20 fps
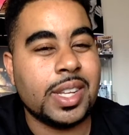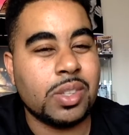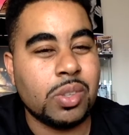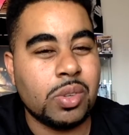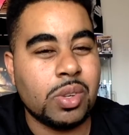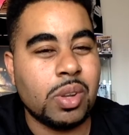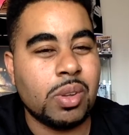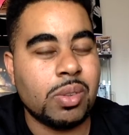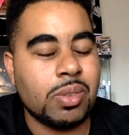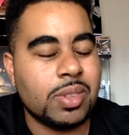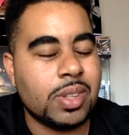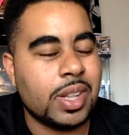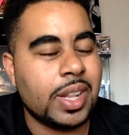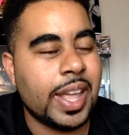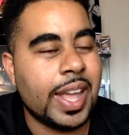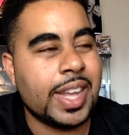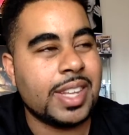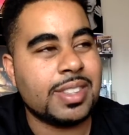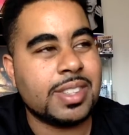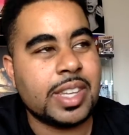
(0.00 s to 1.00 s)
you know,
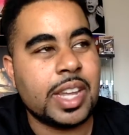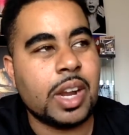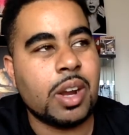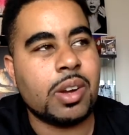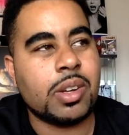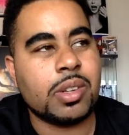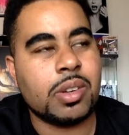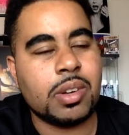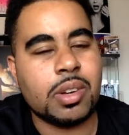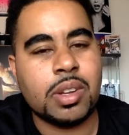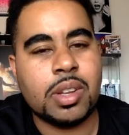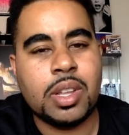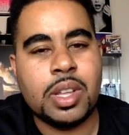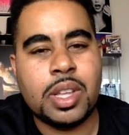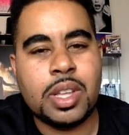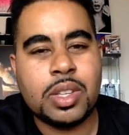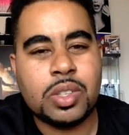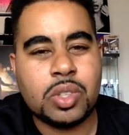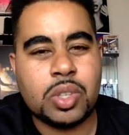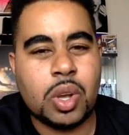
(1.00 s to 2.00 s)
Lang's character.
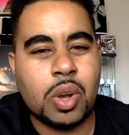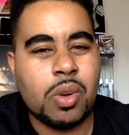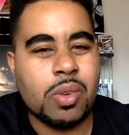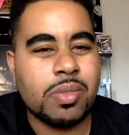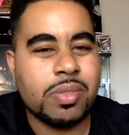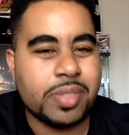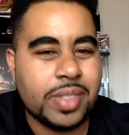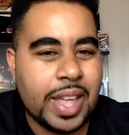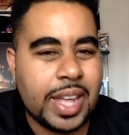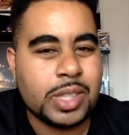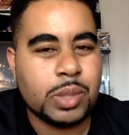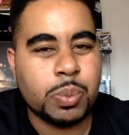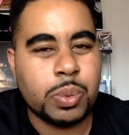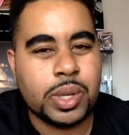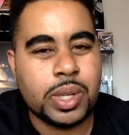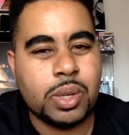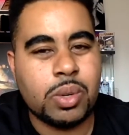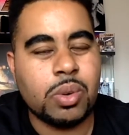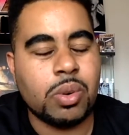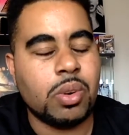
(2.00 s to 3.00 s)
So that's
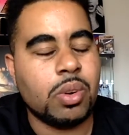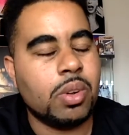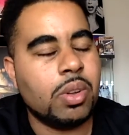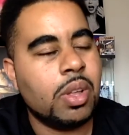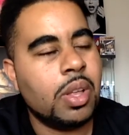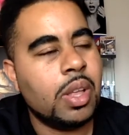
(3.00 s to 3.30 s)
pretty cool.